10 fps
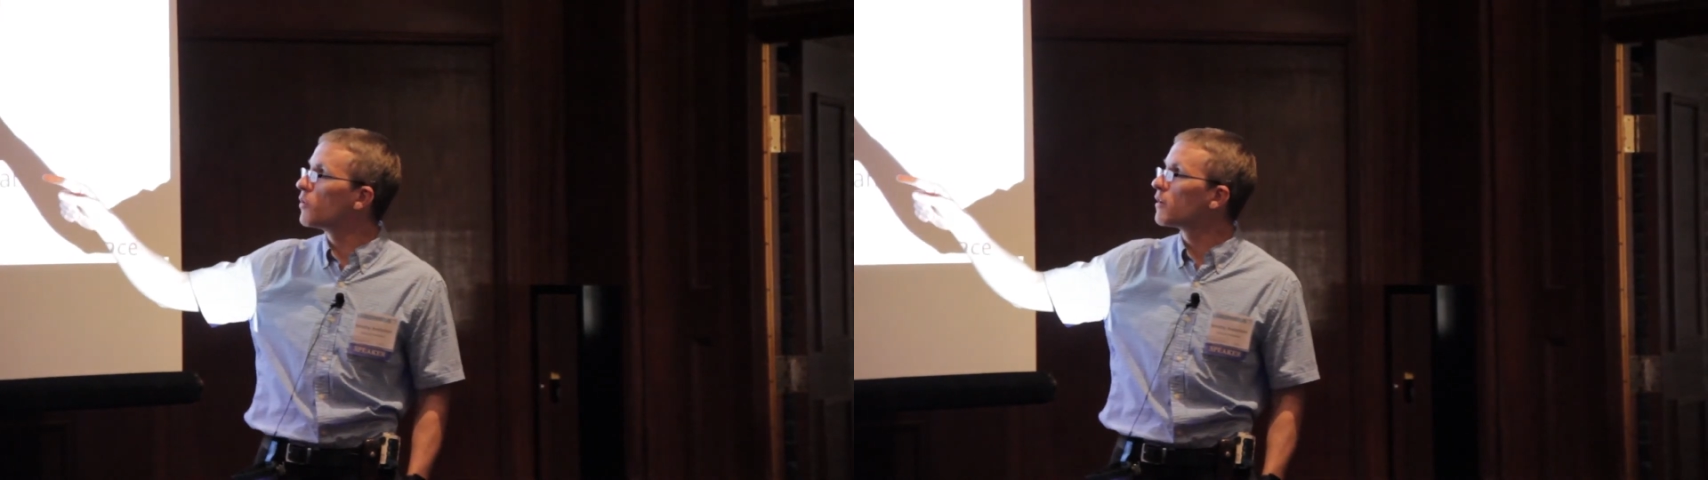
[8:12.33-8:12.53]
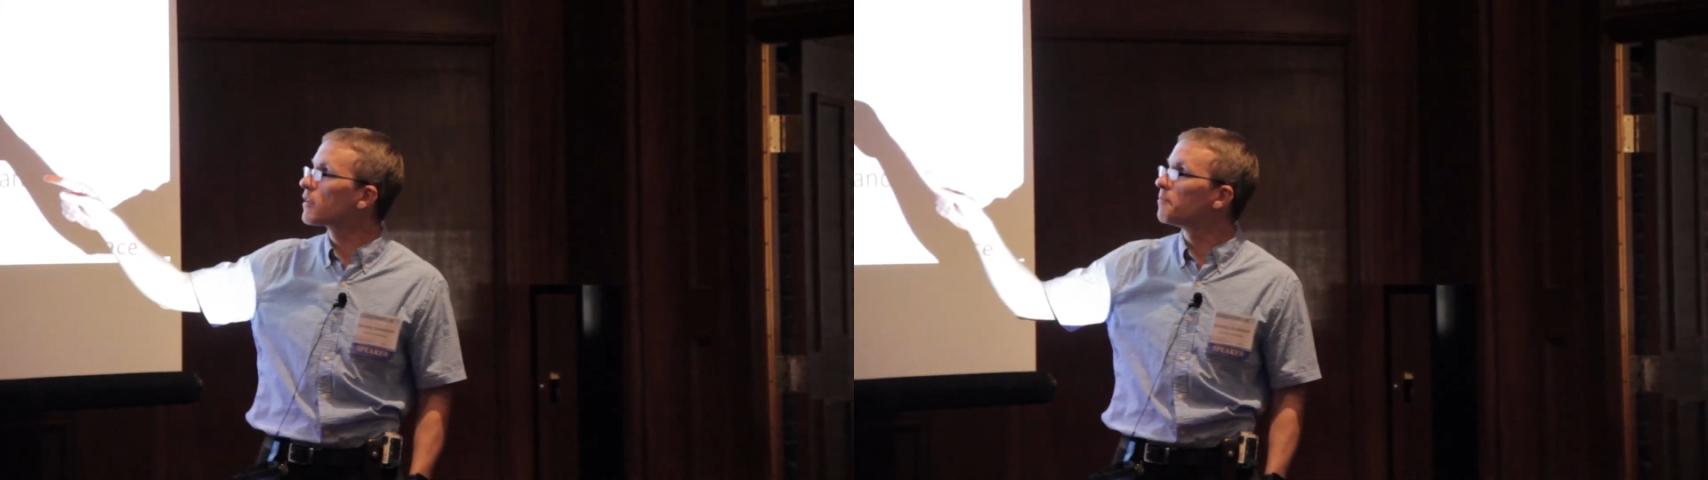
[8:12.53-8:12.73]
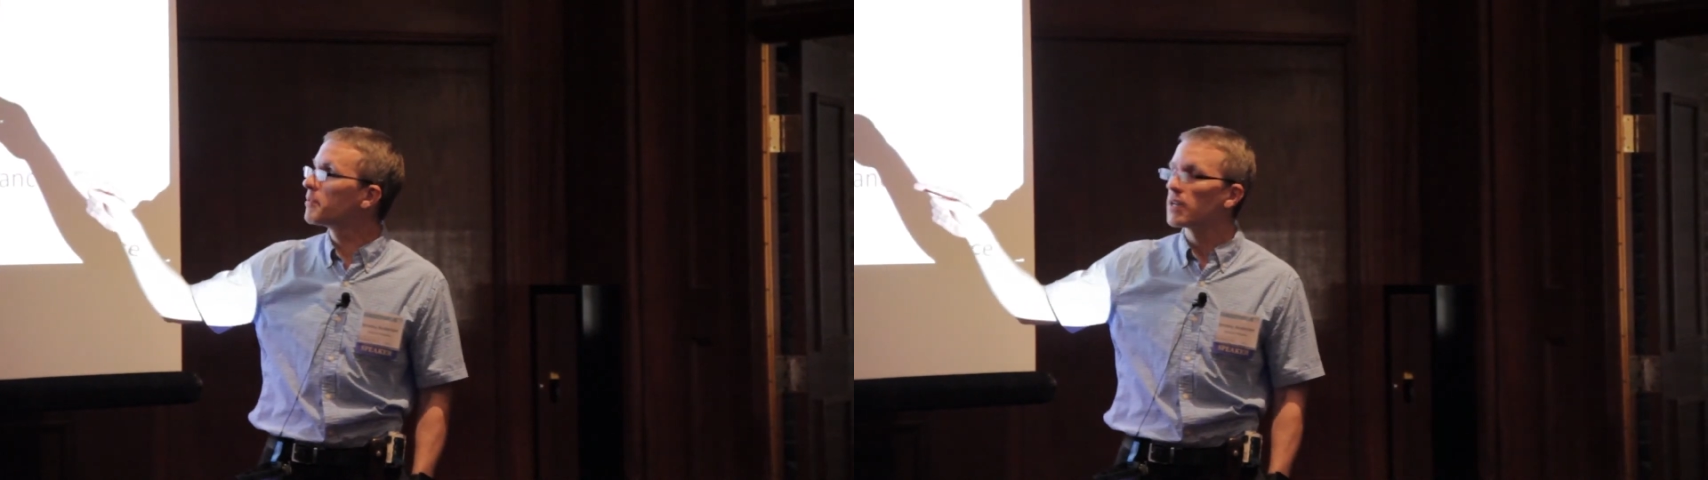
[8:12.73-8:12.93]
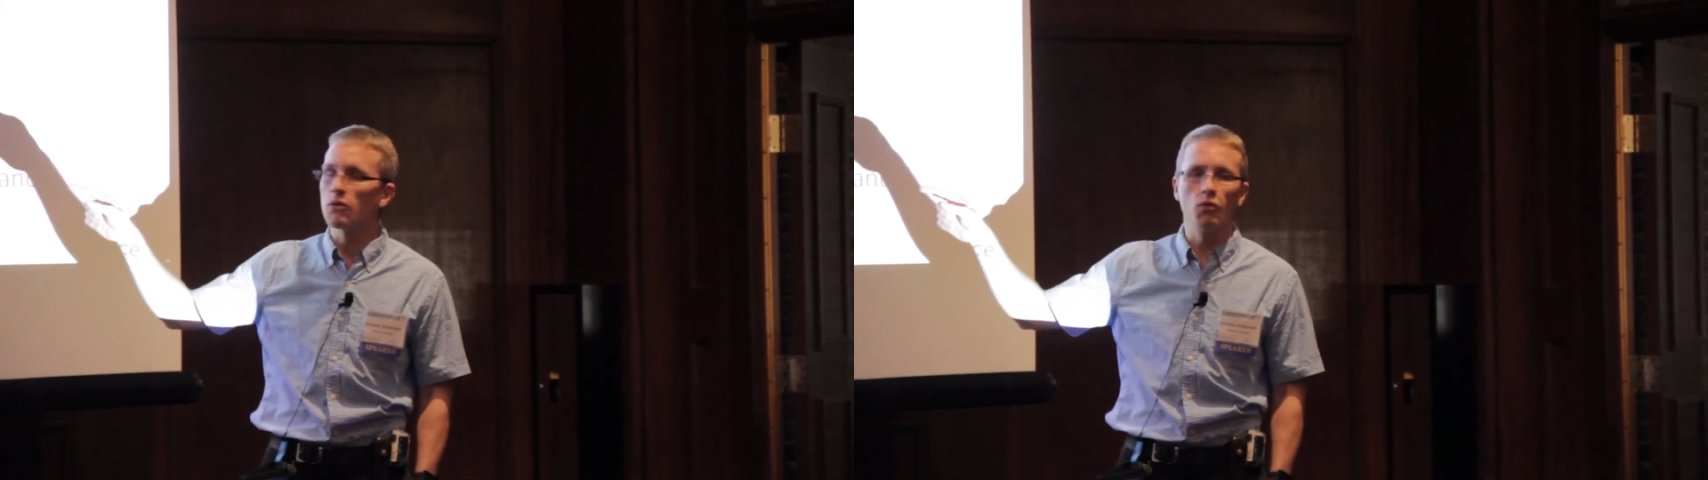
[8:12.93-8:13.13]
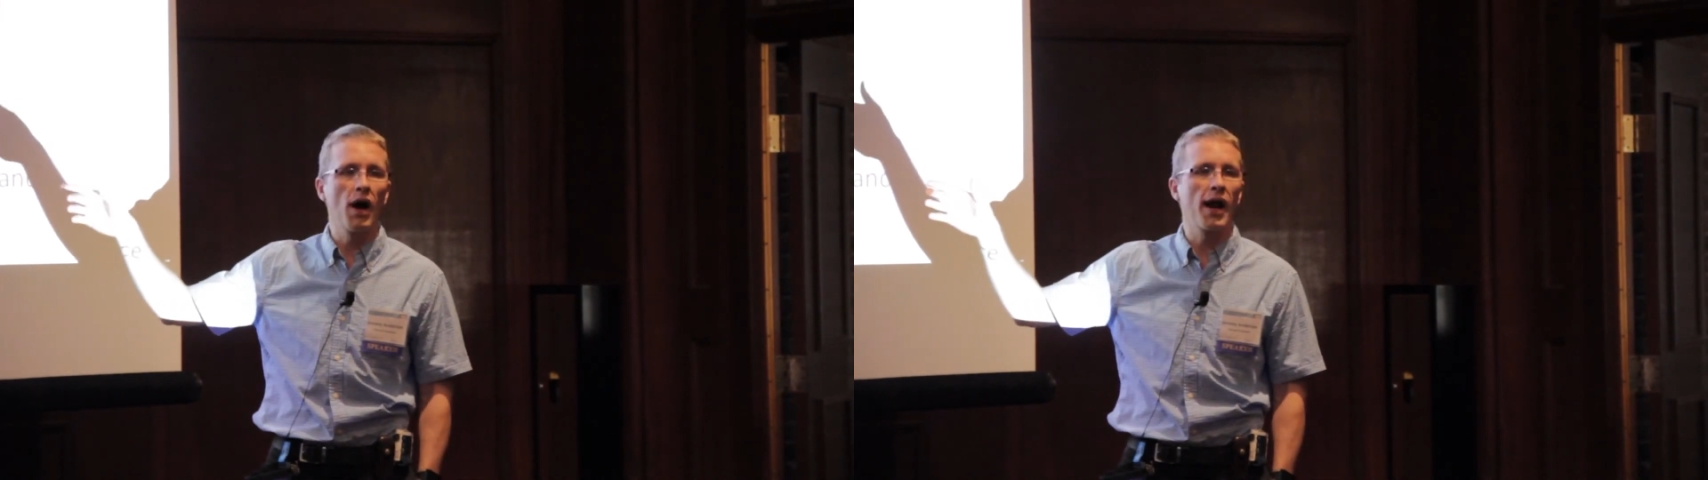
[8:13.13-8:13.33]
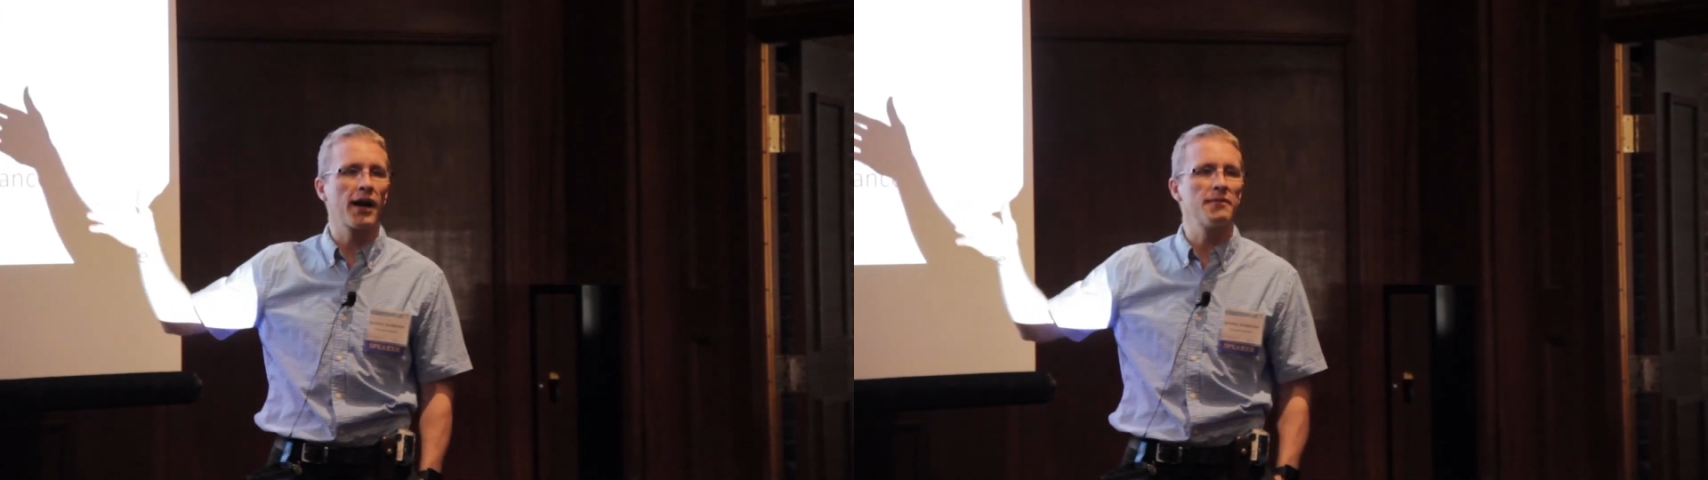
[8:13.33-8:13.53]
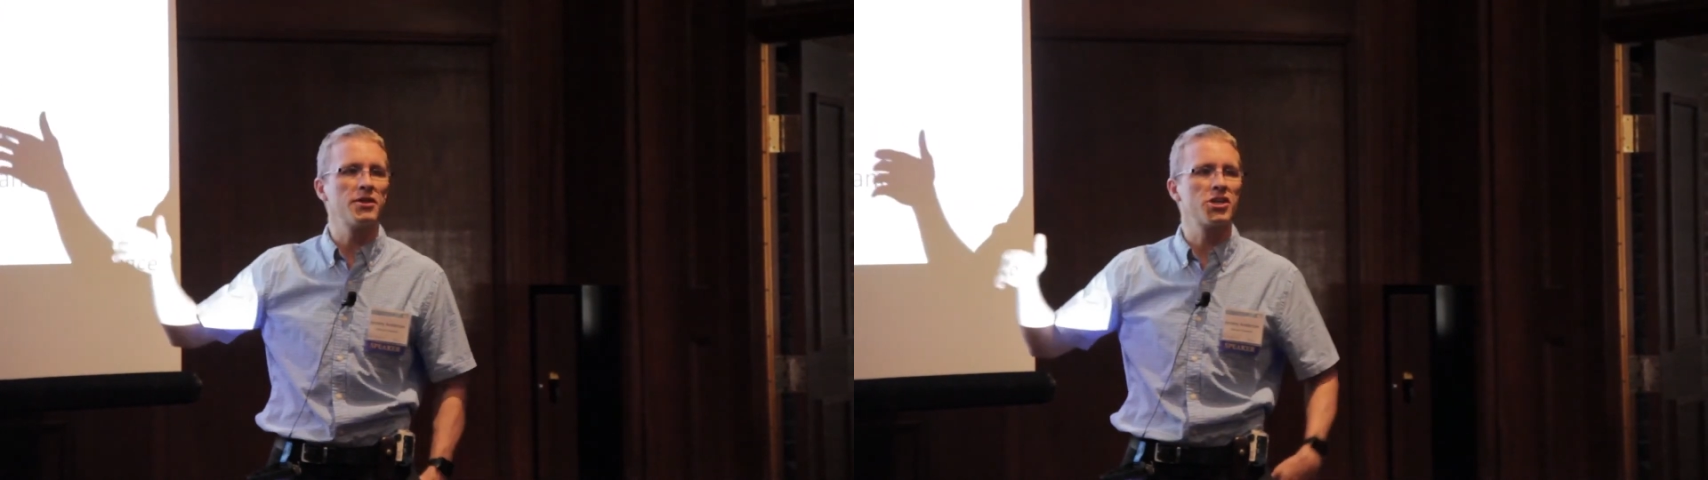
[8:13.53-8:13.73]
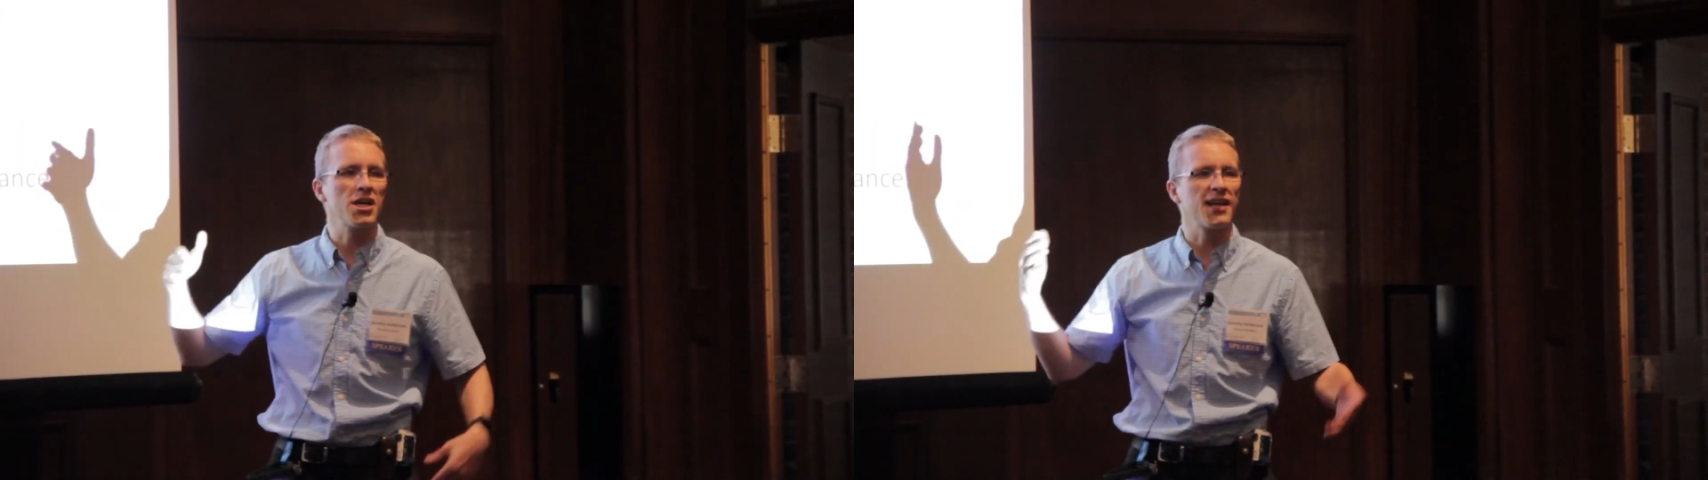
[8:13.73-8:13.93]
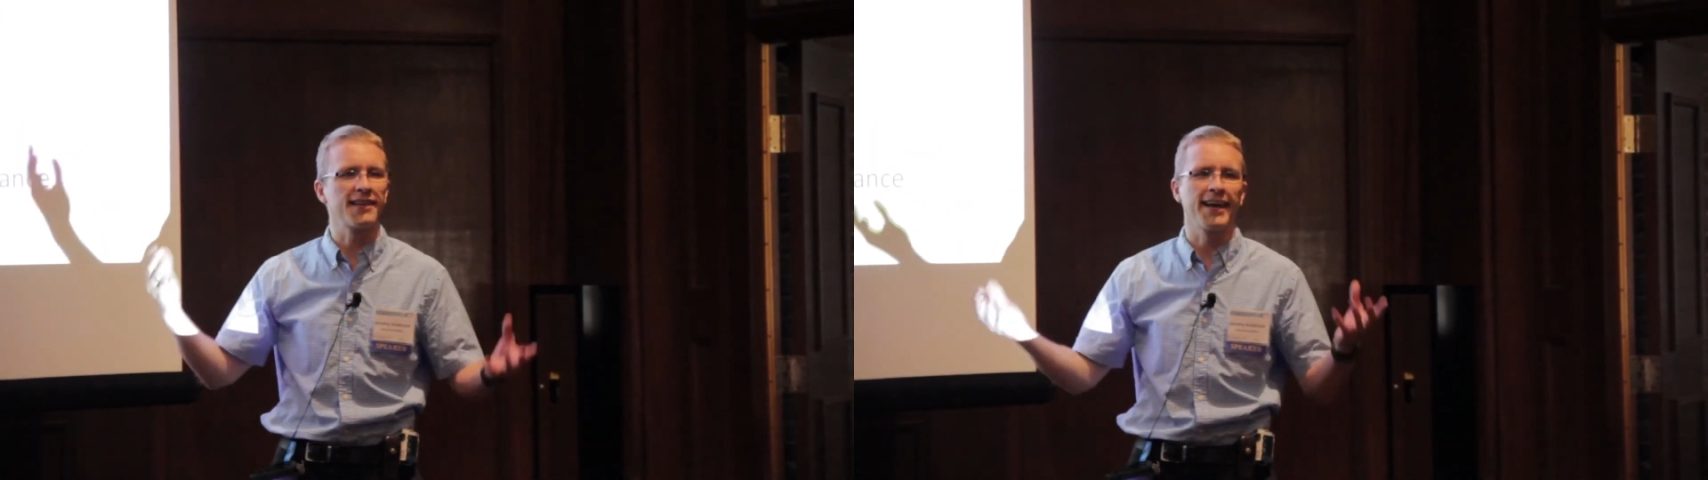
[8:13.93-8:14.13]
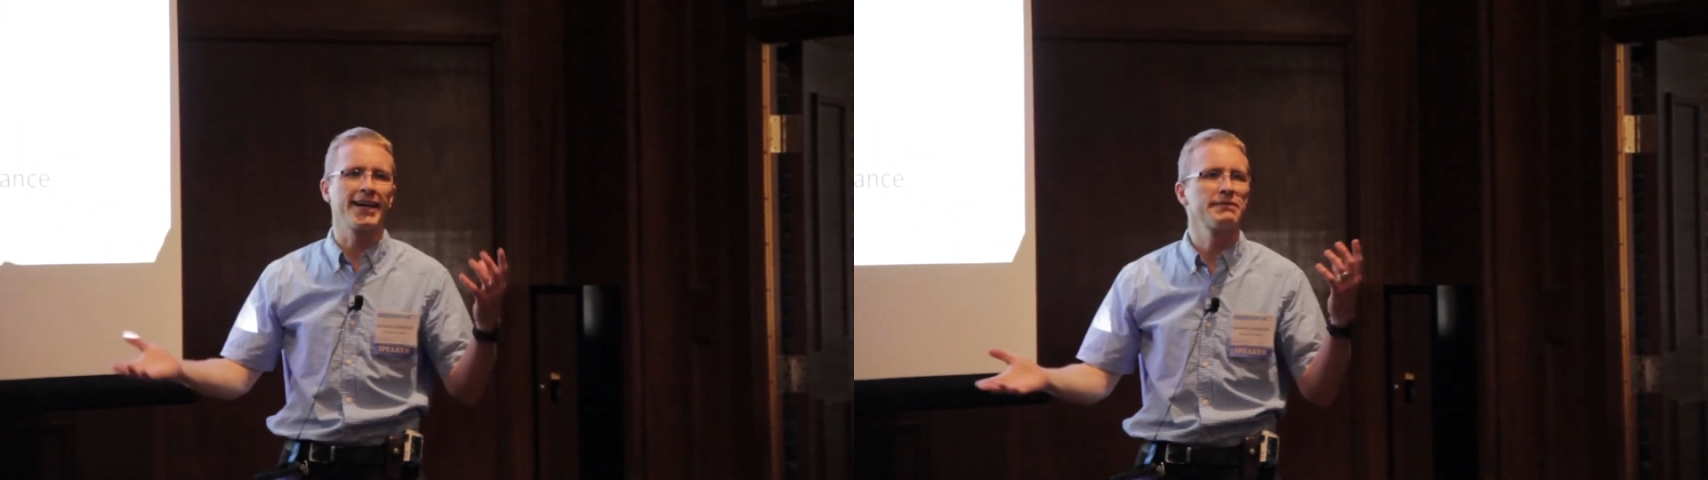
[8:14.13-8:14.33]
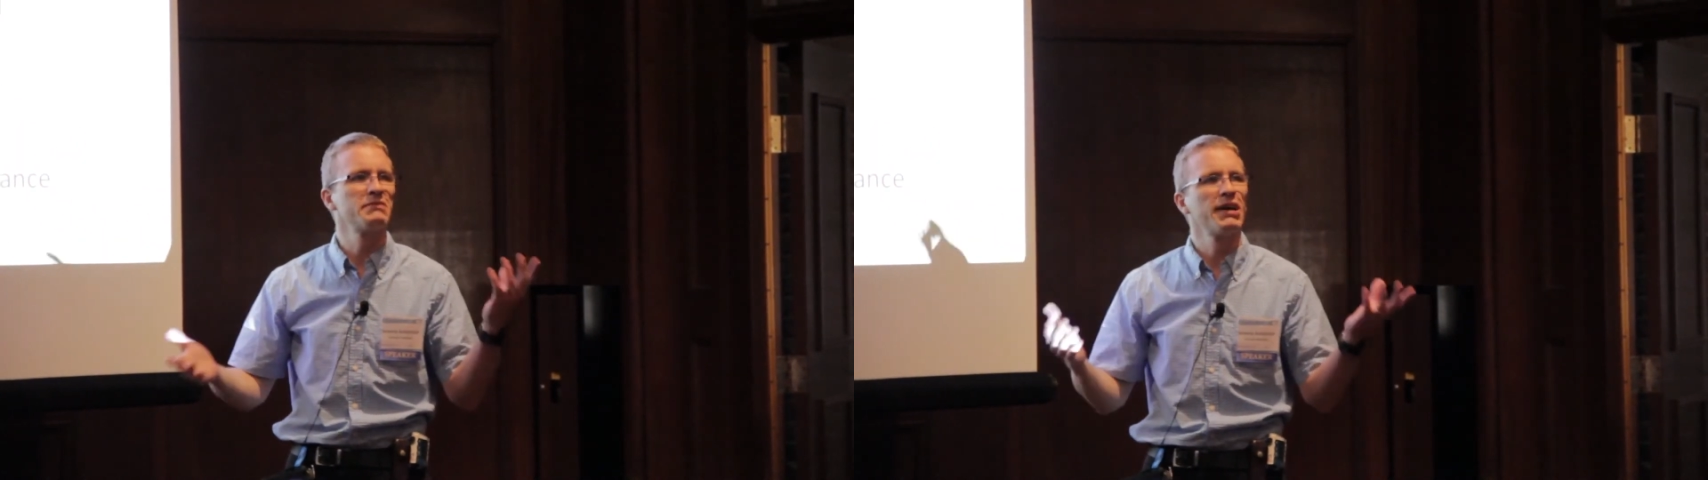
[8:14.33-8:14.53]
will complete a run on a machine in like